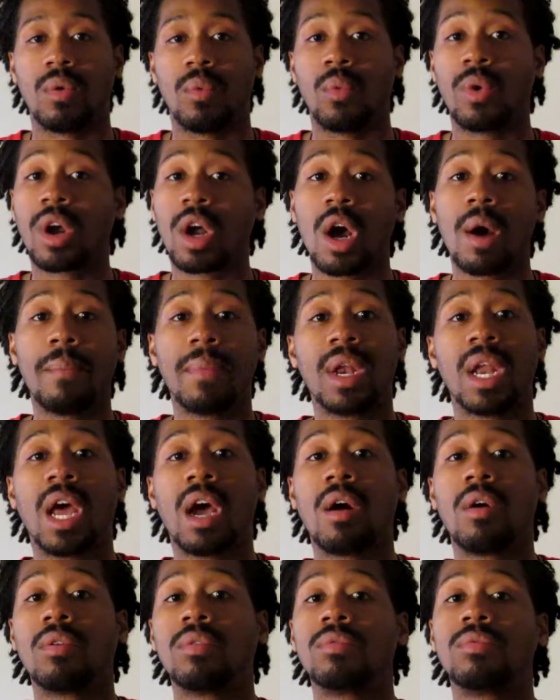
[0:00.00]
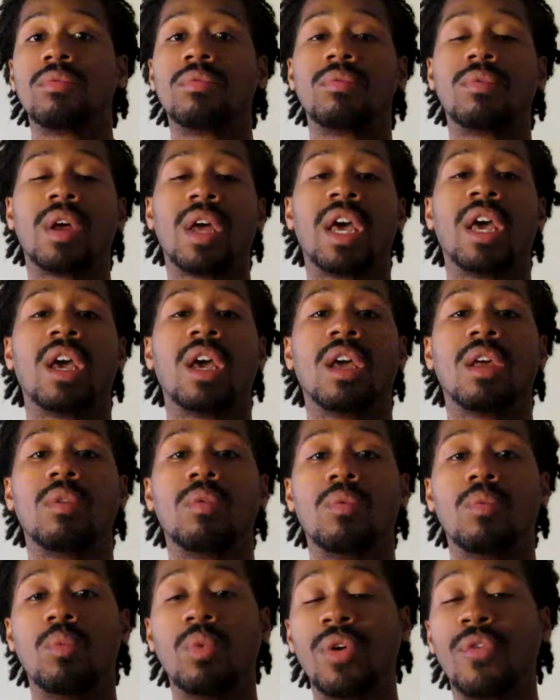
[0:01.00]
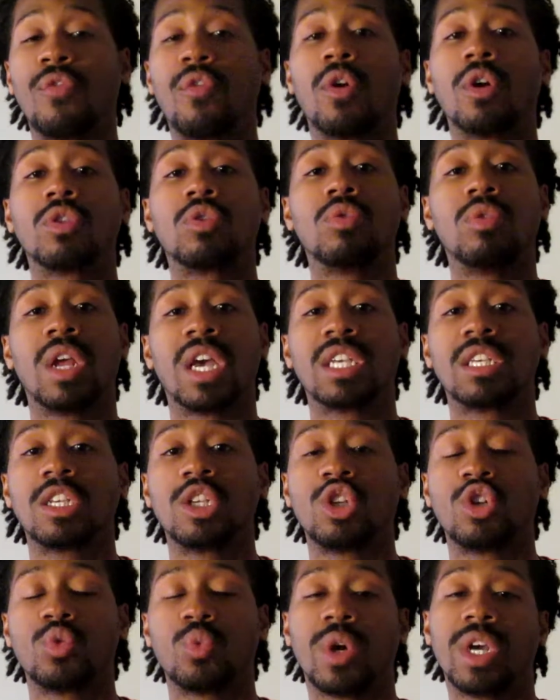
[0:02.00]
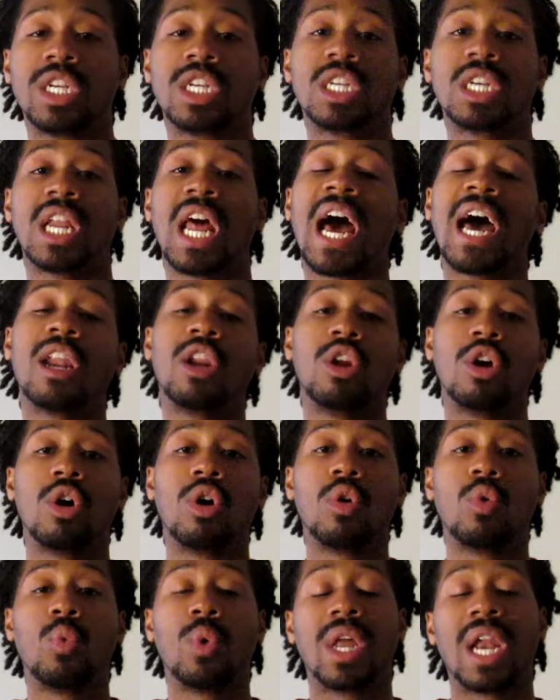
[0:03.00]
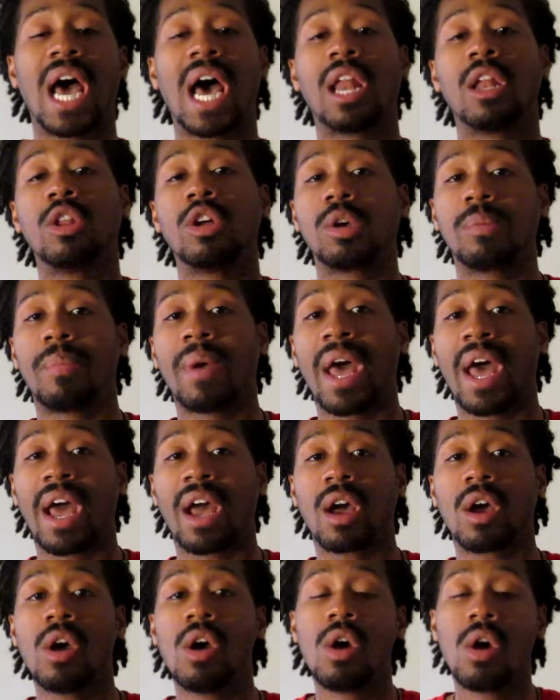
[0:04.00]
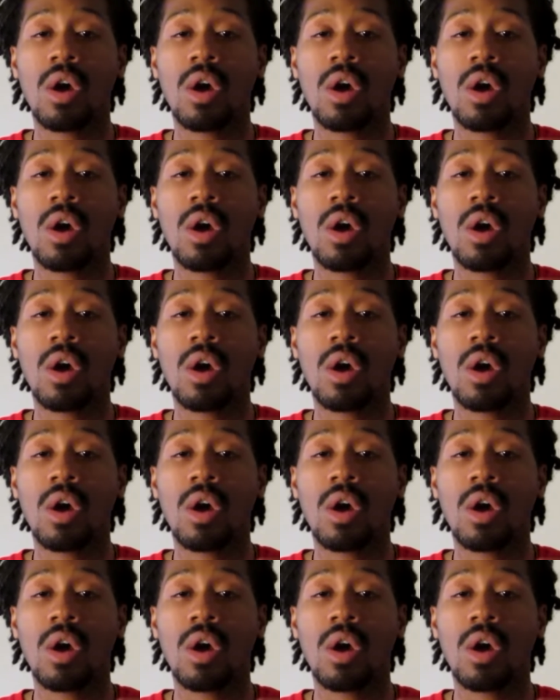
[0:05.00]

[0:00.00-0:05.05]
we're coming out and we fought through that situation. I know when I look back